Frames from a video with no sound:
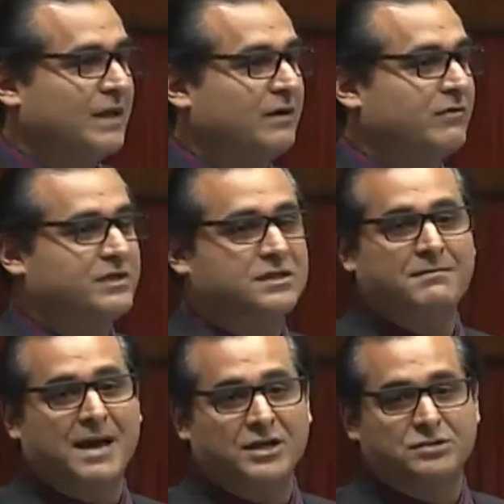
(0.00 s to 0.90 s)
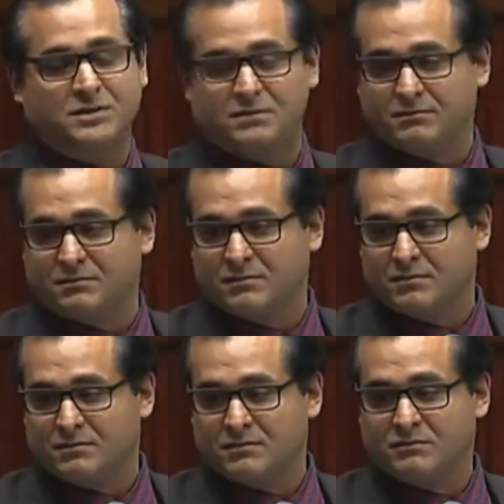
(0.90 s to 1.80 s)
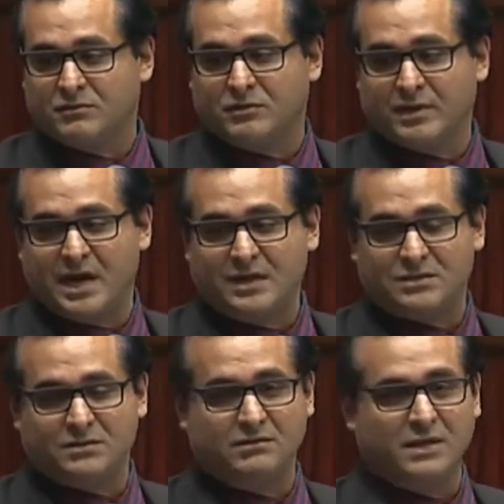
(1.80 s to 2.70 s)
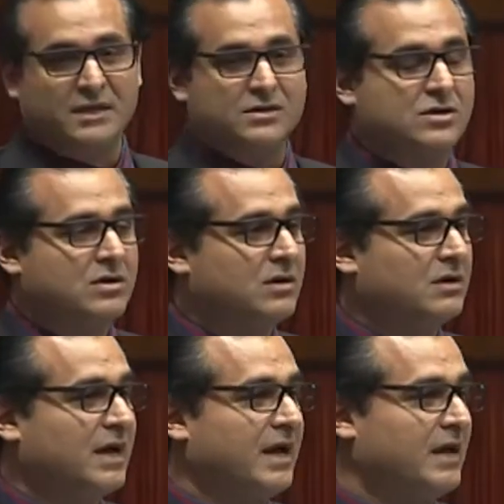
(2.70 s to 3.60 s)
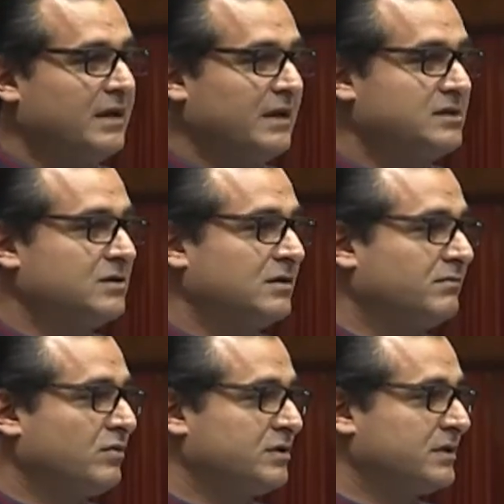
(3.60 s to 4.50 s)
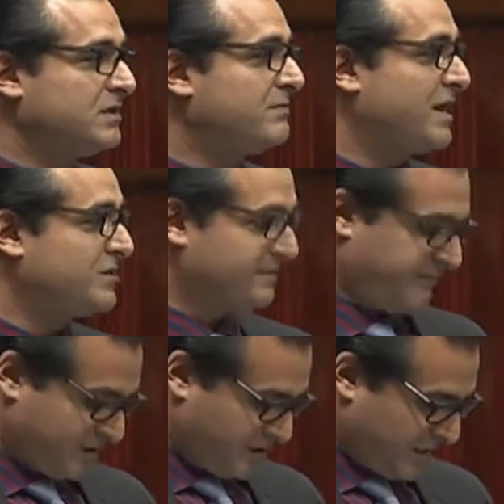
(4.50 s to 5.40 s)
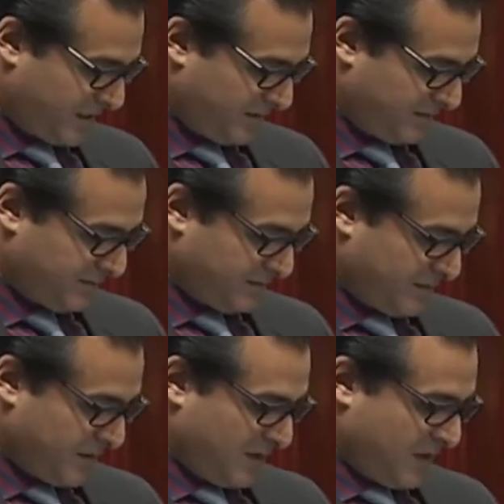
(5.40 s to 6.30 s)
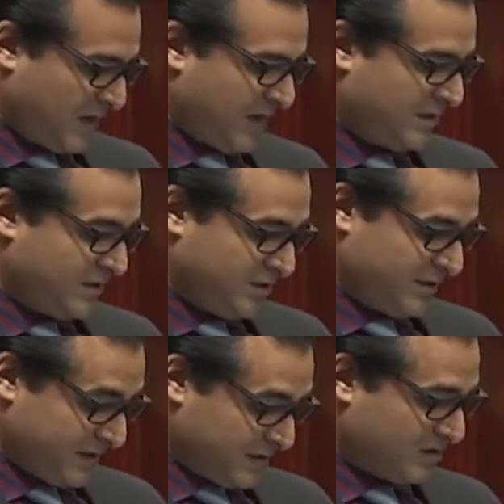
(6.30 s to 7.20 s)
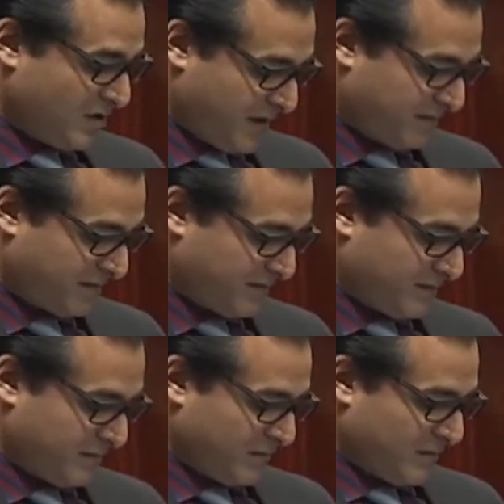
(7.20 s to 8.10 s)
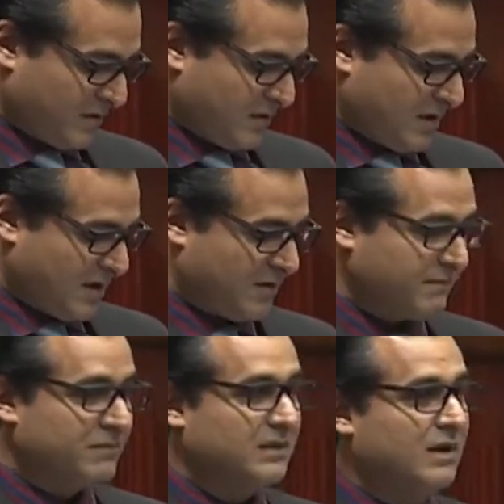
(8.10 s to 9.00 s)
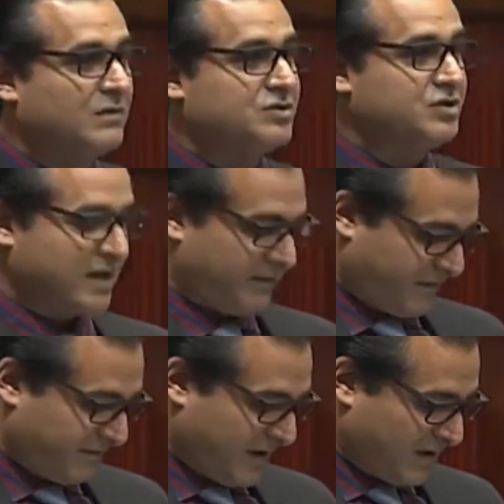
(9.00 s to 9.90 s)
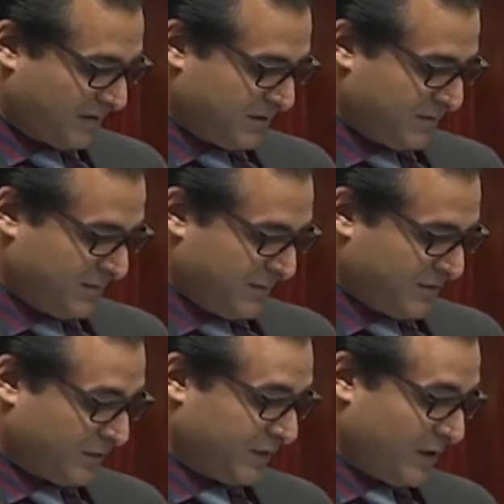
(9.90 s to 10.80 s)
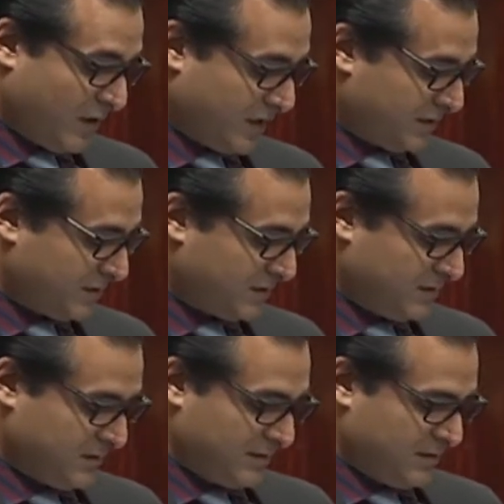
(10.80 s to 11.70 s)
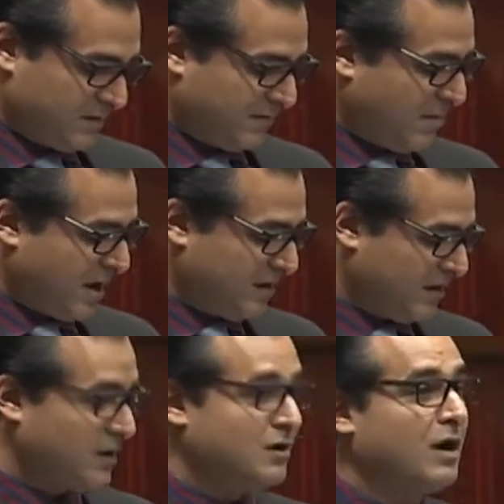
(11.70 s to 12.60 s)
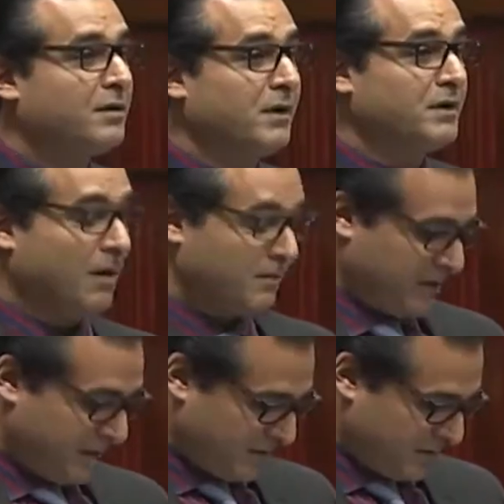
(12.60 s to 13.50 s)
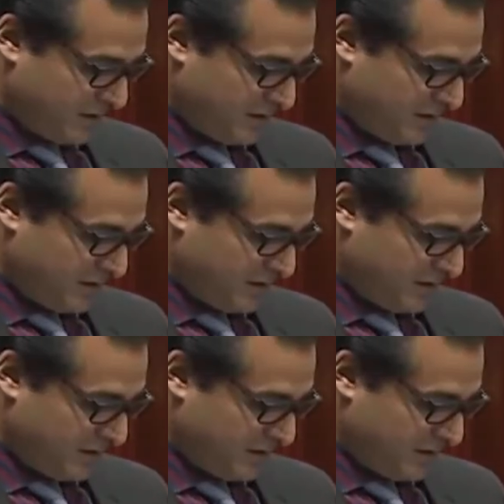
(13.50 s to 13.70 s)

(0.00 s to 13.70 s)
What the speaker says: that risk management with regards to internal and external projects are managed efficiently. And during this time that I was chair, we found through the audits some minor anomalies